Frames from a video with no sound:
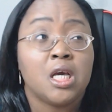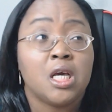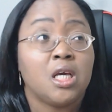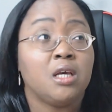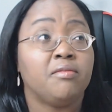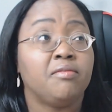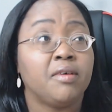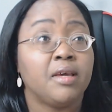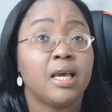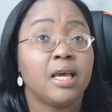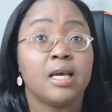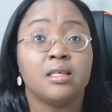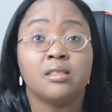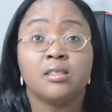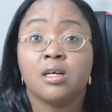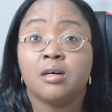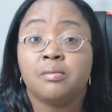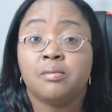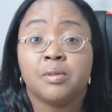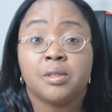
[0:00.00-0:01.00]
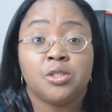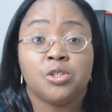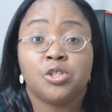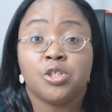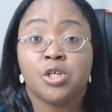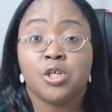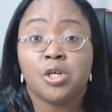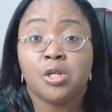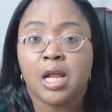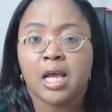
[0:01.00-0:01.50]
If he ends up in
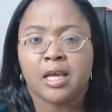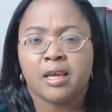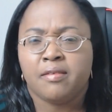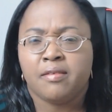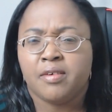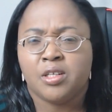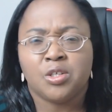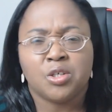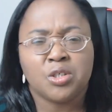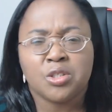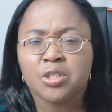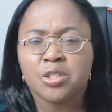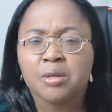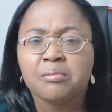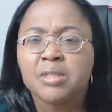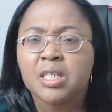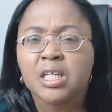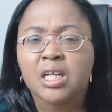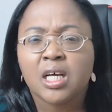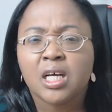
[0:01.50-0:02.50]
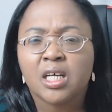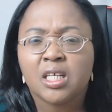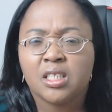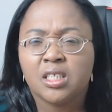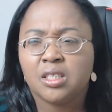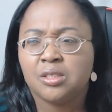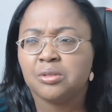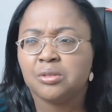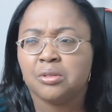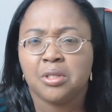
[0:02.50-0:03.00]
jail, like if he does something and
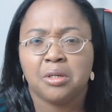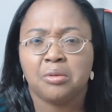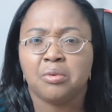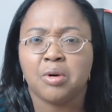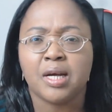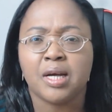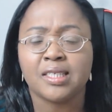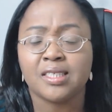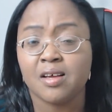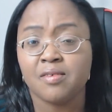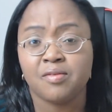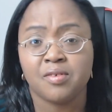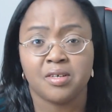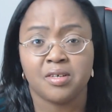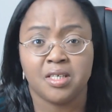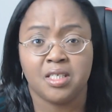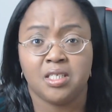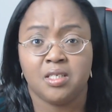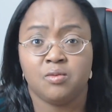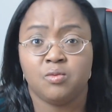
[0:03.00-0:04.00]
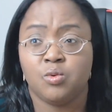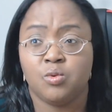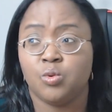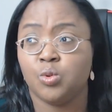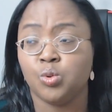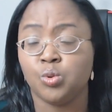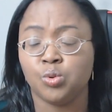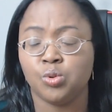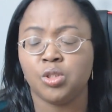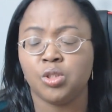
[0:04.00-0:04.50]
he will answer for it, he will
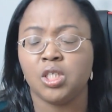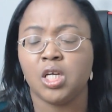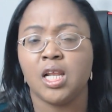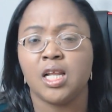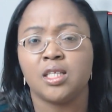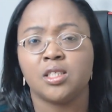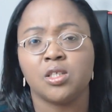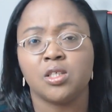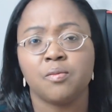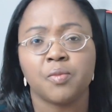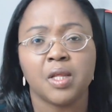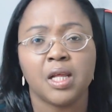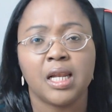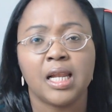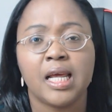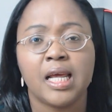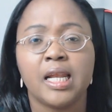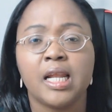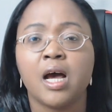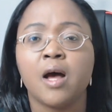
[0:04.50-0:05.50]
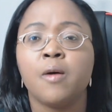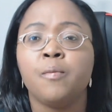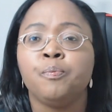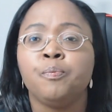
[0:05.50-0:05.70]
go to jail and something like that.